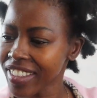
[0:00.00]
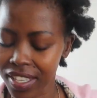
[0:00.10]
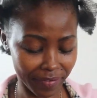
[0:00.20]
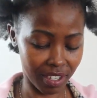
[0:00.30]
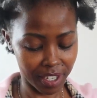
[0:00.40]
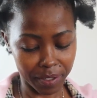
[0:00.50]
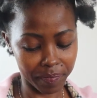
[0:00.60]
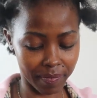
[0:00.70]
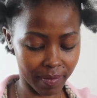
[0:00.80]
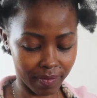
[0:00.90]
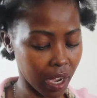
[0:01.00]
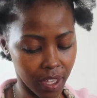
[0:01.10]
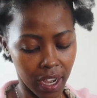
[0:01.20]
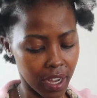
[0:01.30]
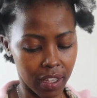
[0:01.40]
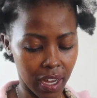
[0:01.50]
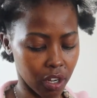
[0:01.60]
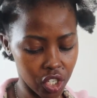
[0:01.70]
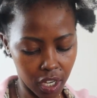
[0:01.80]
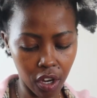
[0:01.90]
the hair, but anyway, I did cut the
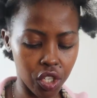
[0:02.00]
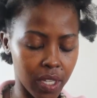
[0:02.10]
hair in